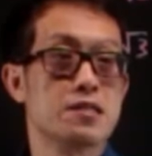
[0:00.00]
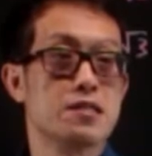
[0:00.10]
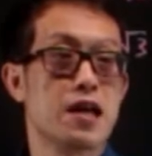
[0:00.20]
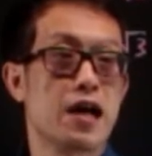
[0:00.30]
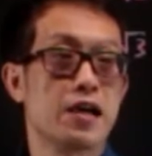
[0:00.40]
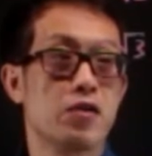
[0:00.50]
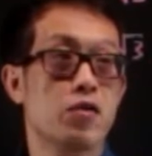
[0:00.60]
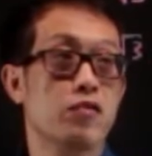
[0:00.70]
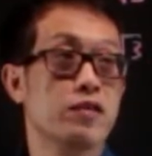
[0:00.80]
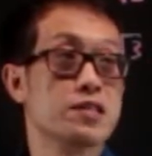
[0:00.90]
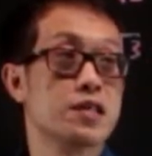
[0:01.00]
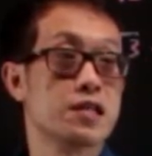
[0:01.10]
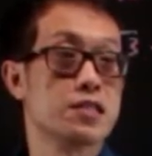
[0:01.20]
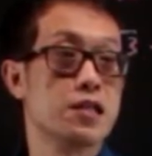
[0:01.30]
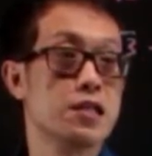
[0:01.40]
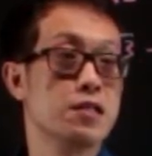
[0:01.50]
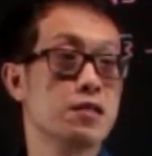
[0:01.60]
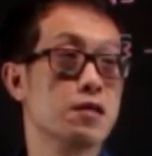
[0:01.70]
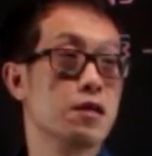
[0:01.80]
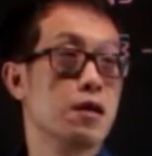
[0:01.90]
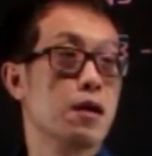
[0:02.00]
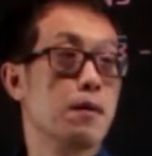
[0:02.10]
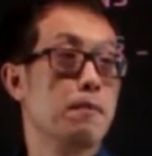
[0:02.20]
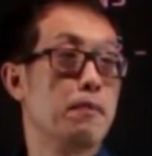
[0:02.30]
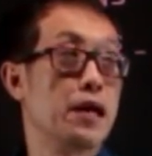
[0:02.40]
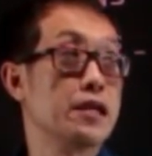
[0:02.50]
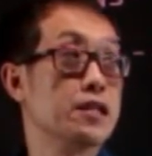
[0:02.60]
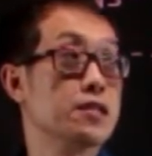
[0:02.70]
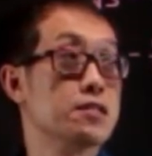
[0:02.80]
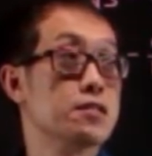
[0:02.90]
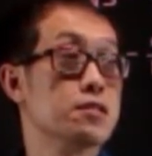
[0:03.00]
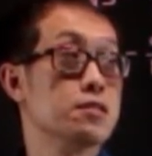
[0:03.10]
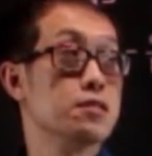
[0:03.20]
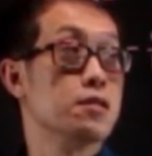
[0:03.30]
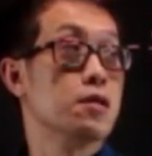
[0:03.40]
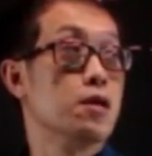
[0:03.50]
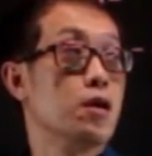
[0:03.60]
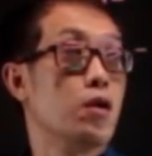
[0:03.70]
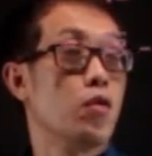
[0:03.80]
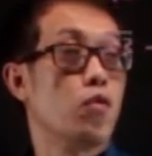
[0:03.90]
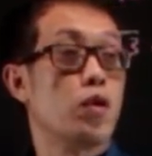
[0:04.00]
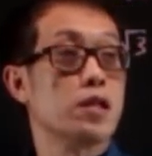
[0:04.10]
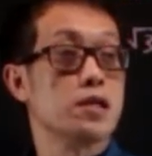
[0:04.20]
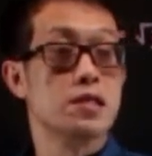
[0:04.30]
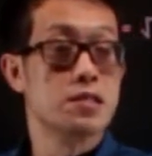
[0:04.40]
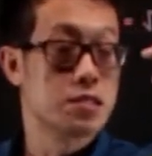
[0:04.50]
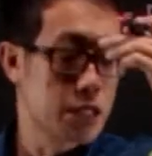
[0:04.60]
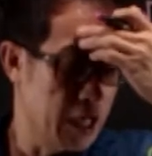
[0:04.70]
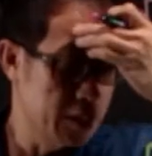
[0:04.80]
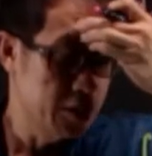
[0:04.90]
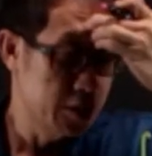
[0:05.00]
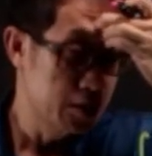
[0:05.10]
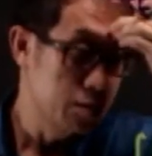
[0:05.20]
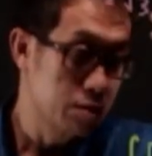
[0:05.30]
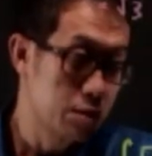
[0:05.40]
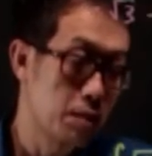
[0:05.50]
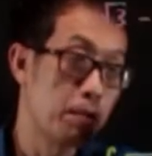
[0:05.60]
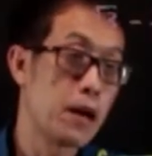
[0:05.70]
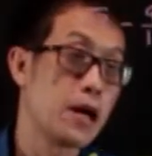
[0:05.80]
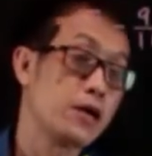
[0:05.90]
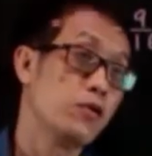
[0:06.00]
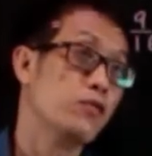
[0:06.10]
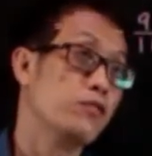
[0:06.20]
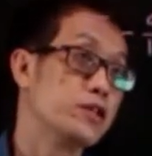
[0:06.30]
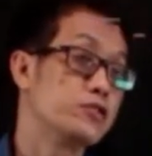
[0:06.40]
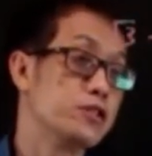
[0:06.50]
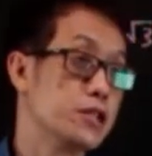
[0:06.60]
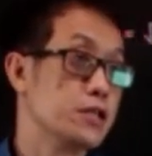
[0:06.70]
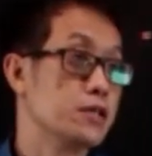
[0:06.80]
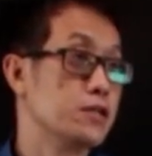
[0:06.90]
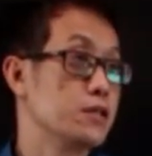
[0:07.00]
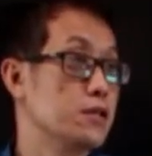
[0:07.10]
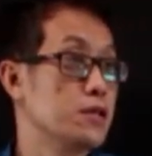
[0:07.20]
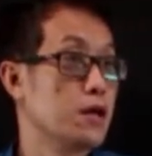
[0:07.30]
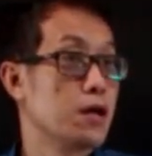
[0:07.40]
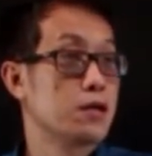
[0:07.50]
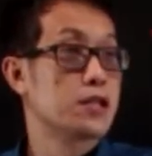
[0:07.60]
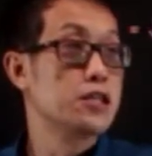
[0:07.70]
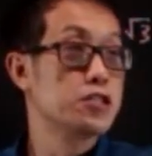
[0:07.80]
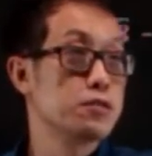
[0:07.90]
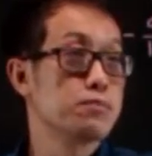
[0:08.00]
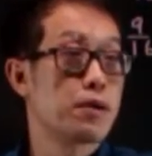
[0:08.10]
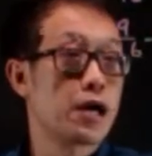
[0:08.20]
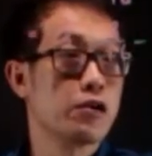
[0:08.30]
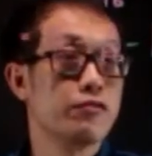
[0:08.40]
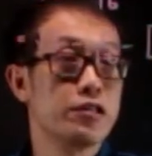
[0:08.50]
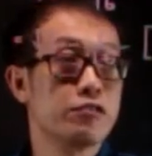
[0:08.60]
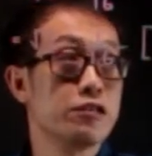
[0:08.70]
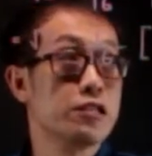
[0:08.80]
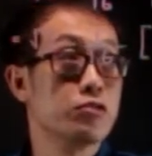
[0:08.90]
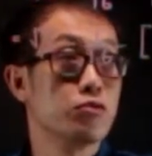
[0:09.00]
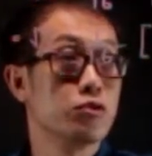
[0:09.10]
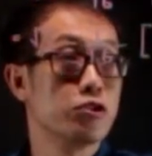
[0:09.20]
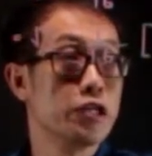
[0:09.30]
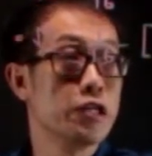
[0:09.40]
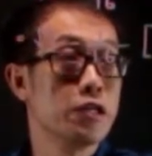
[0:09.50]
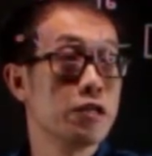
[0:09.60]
9 over 16 minus, what is tangent pi over 3? Tangent pi over 3 is root 3